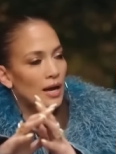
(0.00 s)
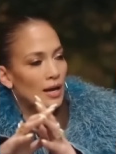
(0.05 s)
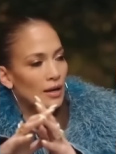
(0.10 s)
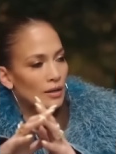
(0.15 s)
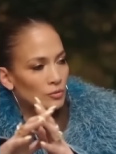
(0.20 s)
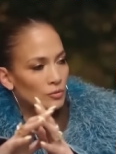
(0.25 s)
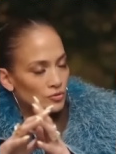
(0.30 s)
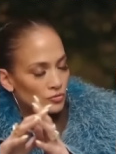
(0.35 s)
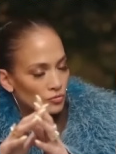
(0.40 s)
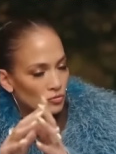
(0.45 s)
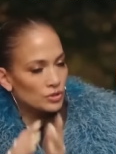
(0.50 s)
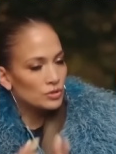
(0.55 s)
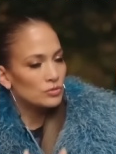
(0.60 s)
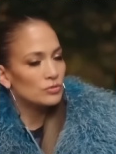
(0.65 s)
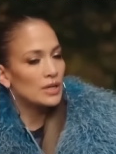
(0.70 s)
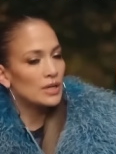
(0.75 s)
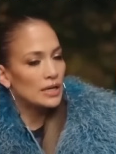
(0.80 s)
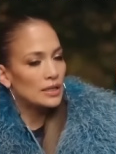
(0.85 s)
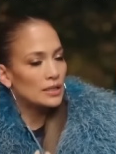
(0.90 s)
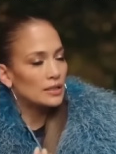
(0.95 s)
But little did
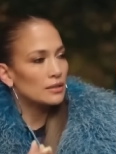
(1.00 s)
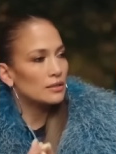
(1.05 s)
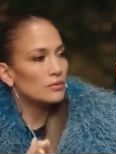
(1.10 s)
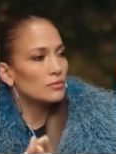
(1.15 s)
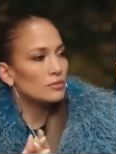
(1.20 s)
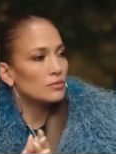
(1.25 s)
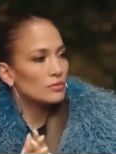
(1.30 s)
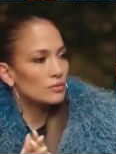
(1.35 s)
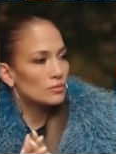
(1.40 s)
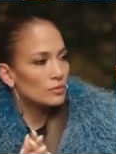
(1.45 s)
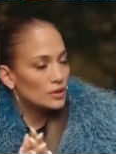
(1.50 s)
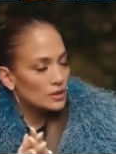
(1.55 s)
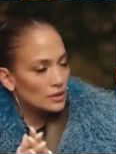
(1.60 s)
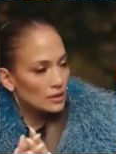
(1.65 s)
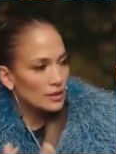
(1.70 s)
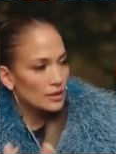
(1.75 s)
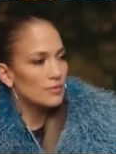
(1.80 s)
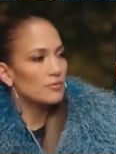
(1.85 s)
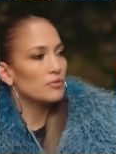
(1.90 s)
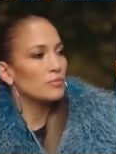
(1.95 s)
she realize that it was
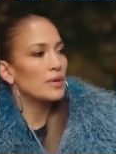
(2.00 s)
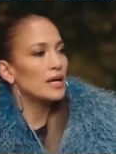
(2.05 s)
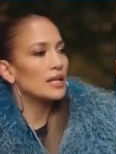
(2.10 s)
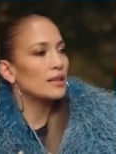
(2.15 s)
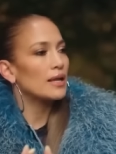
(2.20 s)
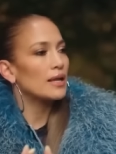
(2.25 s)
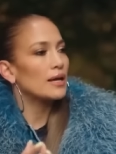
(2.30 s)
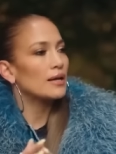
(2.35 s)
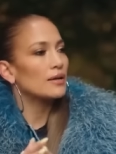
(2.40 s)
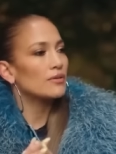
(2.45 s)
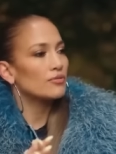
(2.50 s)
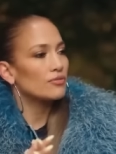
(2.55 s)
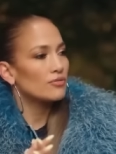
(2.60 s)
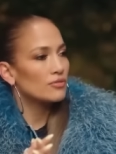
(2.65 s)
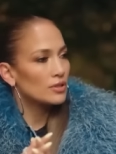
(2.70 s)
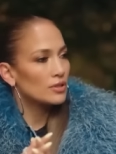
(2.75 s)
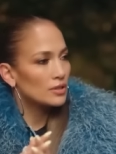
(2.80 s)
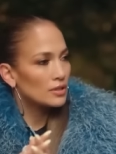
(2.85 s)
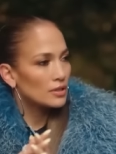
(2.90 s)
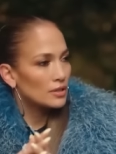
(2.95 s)
pushing Ben away
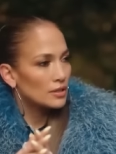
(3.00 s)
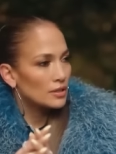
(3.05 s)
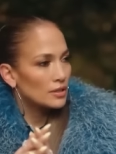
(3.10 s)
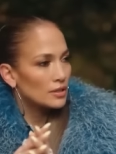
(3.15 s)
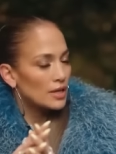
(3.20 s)
from her.